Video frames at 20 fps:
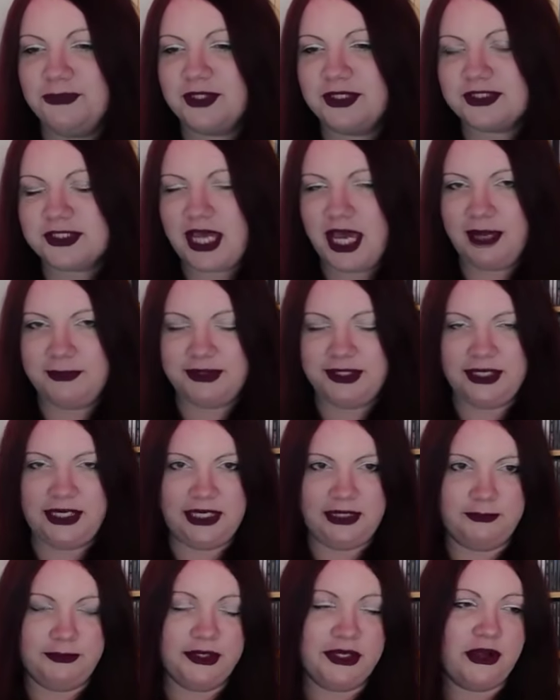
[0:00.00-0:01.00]
that's
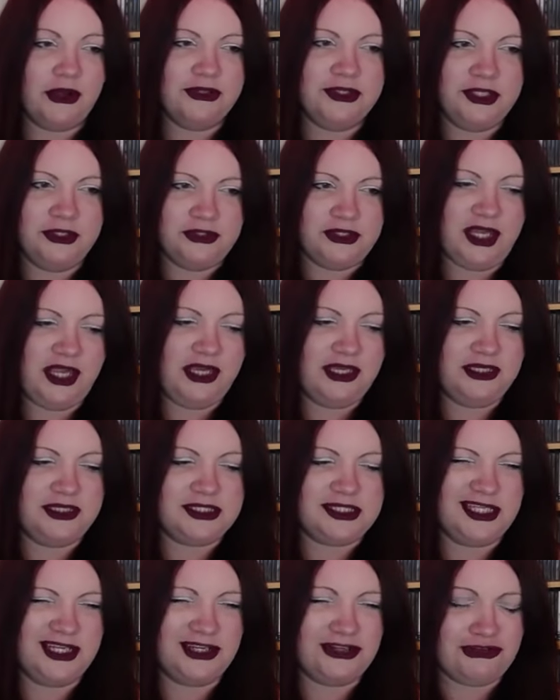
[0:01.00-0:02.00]
happening. But on the other
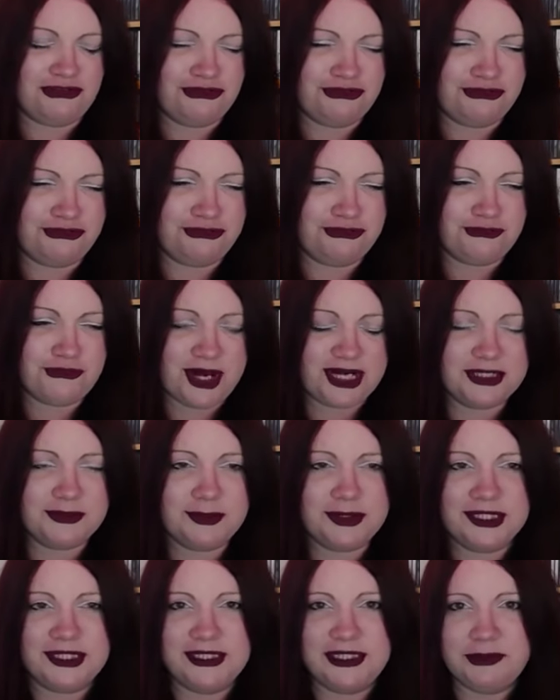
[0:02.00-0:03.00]
hand, it's
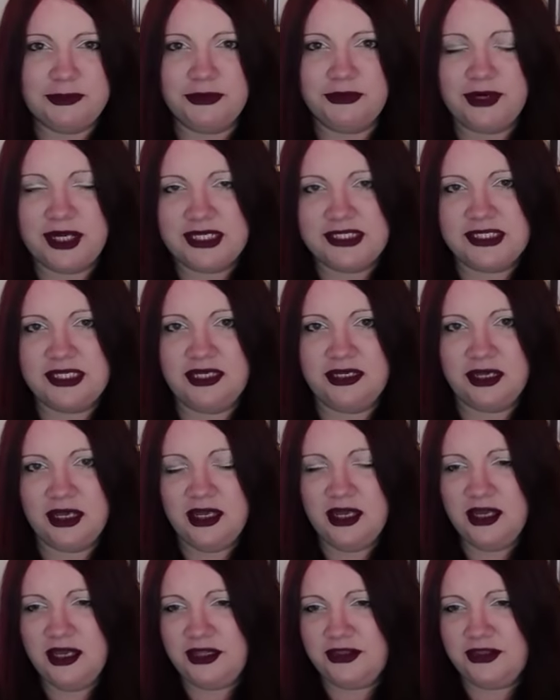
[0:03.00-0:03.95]
incredibly liberating